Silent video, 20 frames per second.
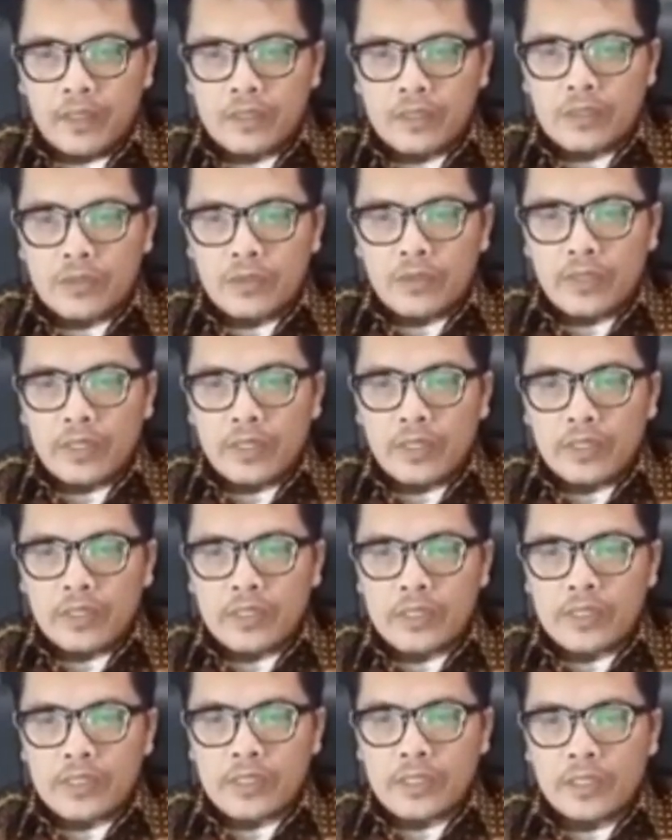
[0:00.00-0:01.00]
Student
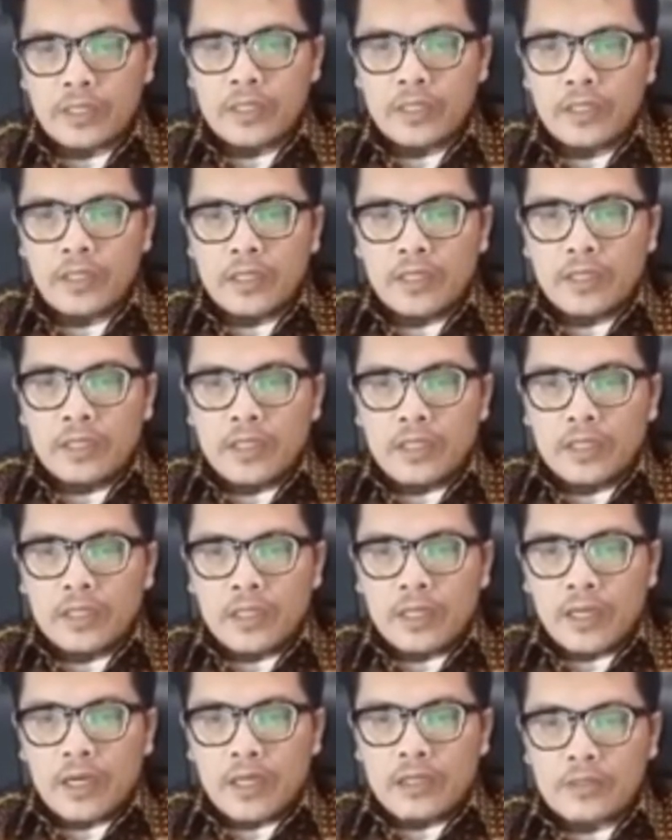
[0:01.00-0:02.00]
decision,
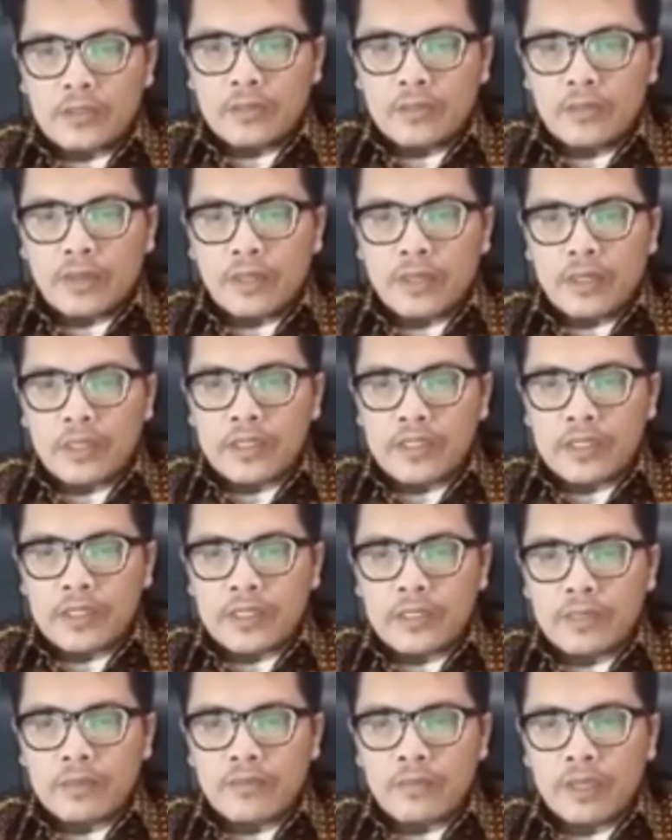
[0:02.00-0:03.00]
the consumer
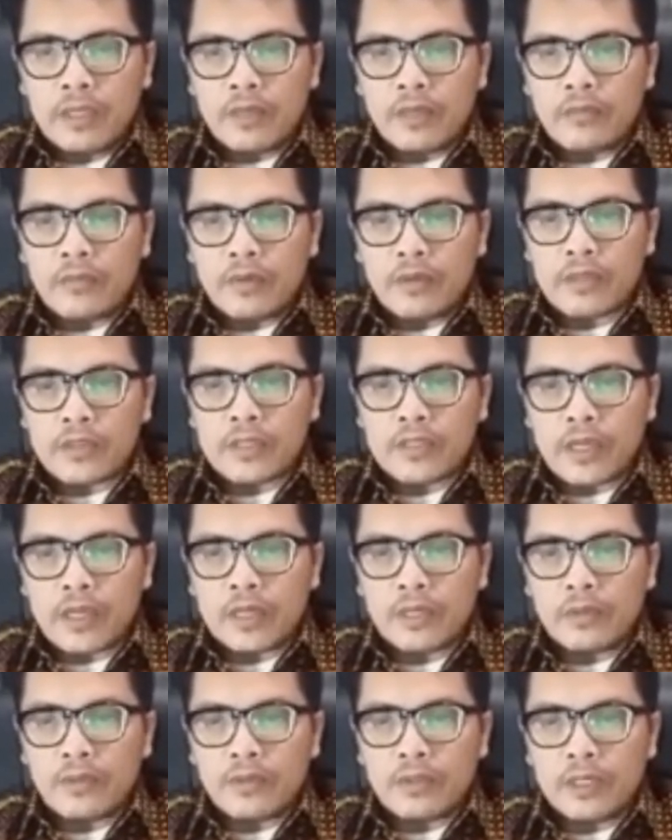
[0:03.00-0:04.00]
decision-making process
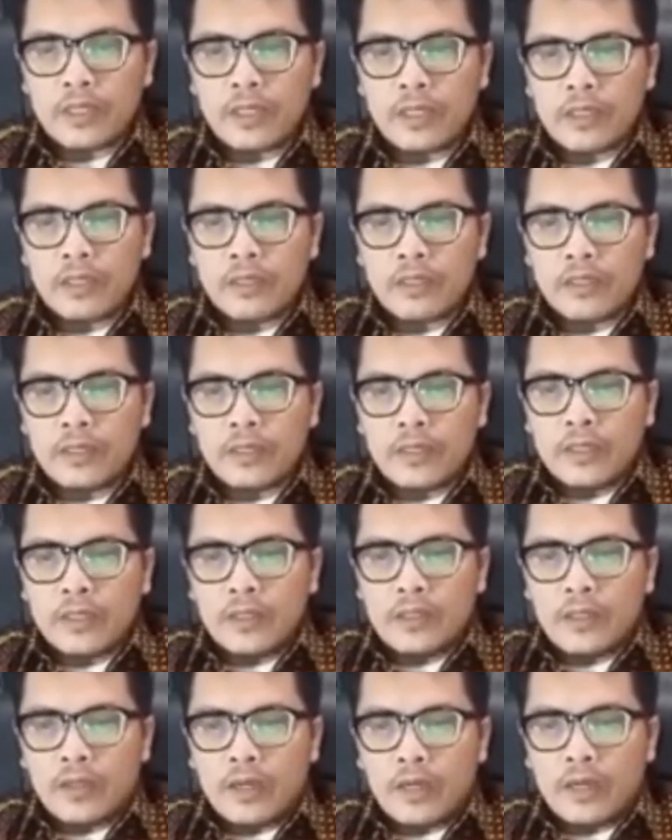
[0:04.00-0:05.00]
according
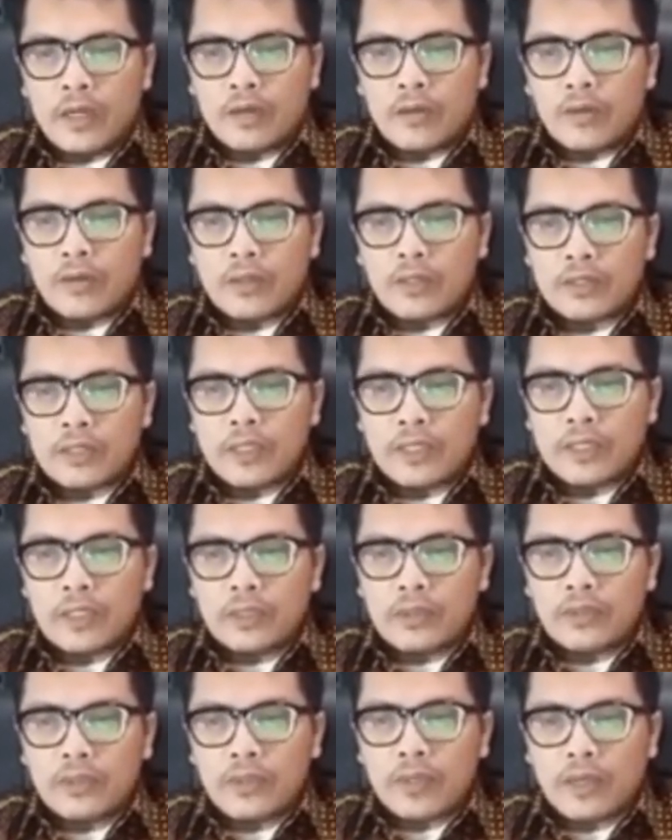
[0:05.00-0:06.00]

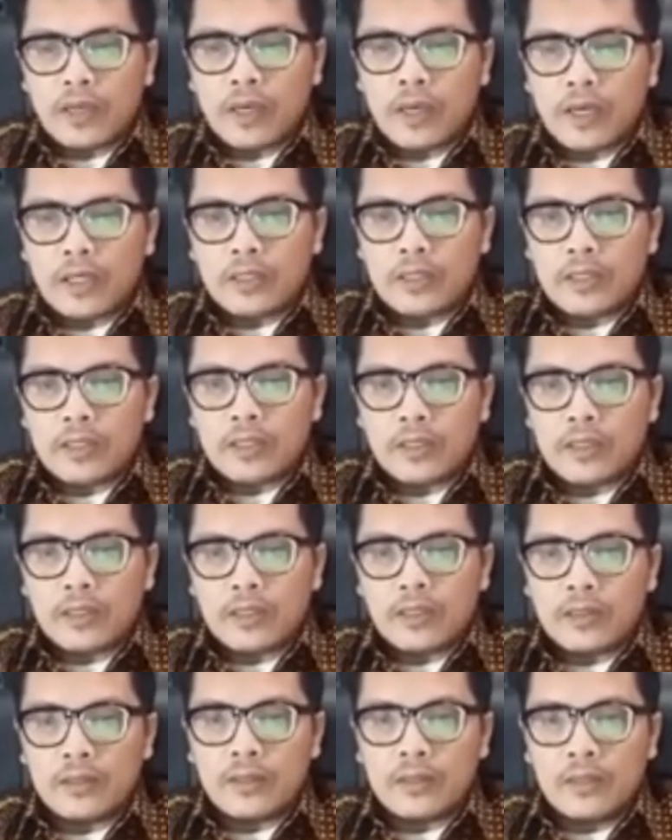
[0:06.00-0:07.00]
to
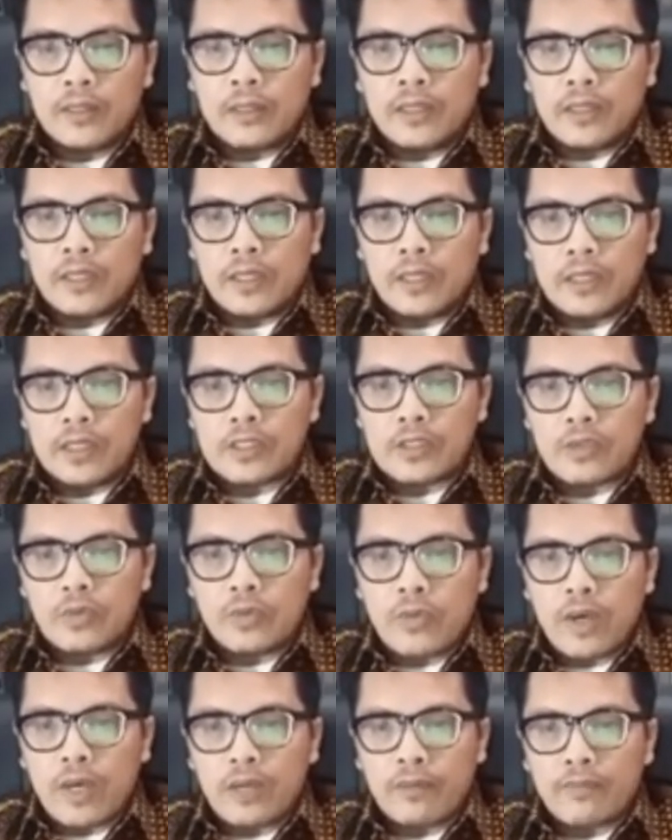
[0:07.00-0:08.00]
Cutler, is
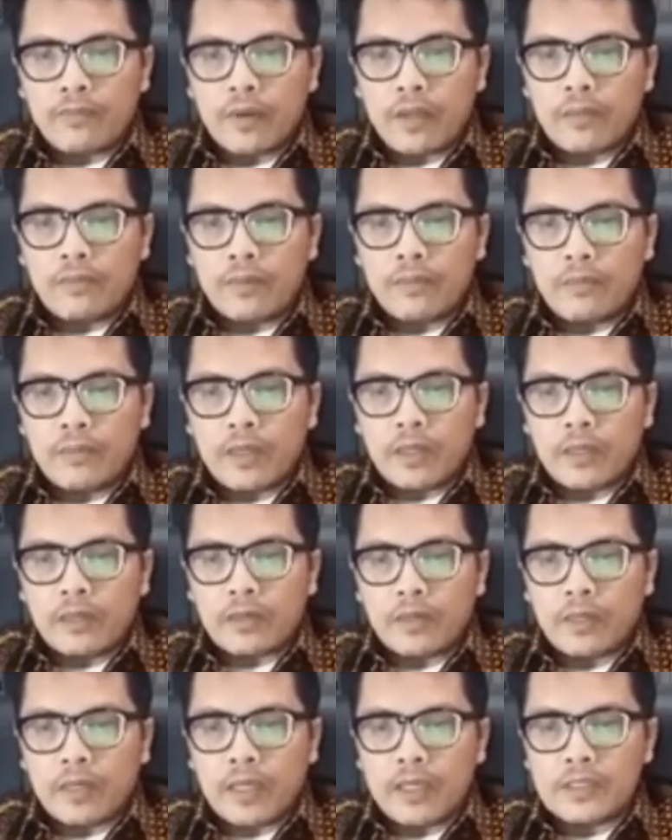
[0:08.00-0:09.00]
one problem
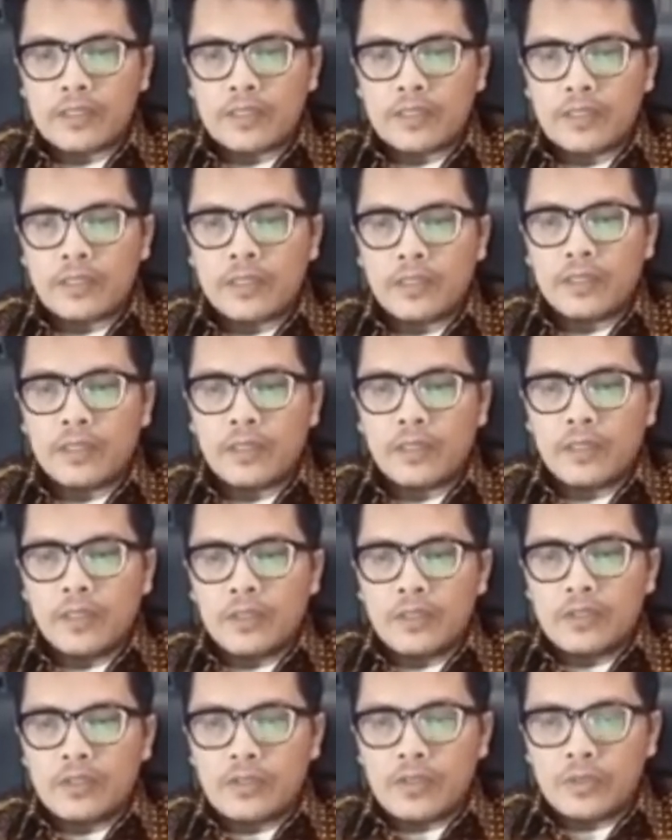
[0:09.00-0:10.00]
recognition,
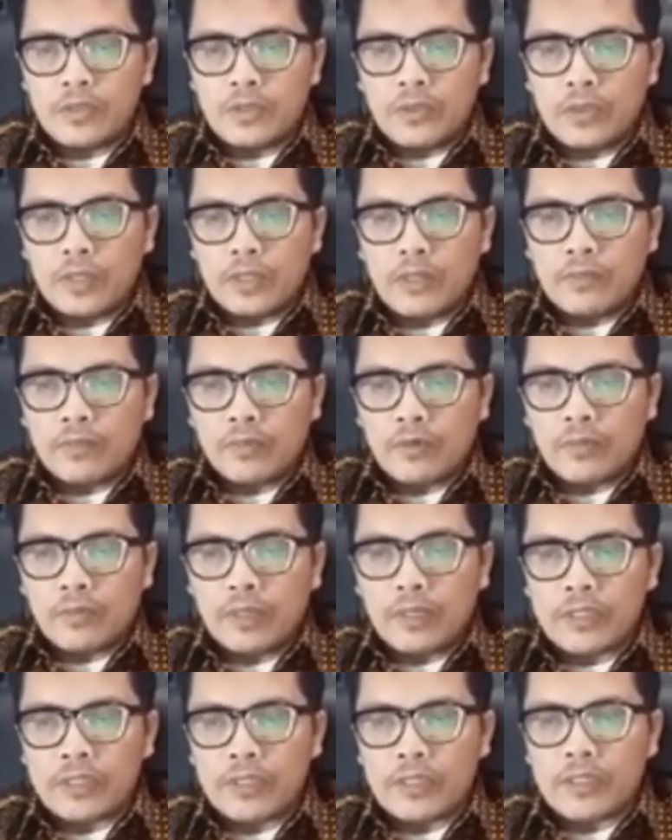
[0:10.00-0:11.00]
two
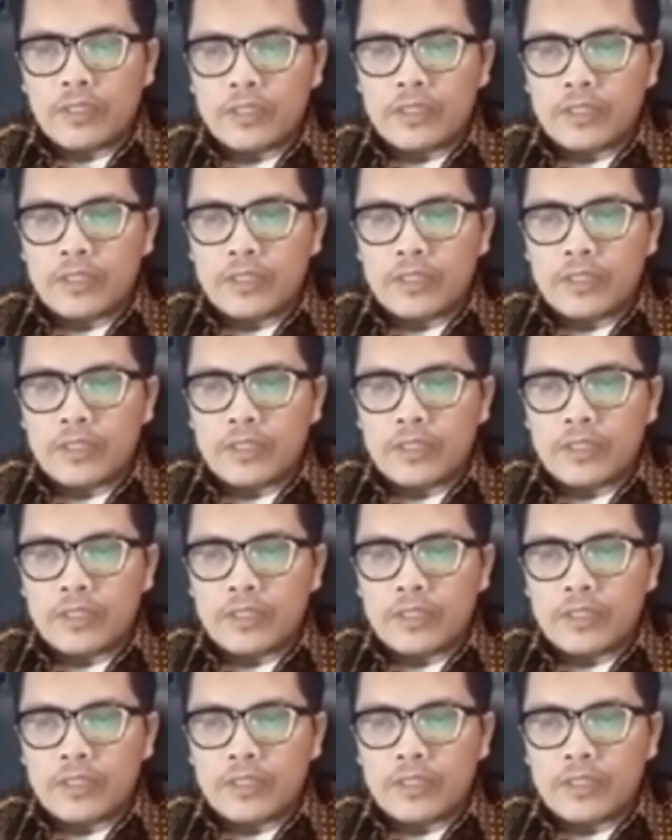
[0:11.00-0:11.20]
information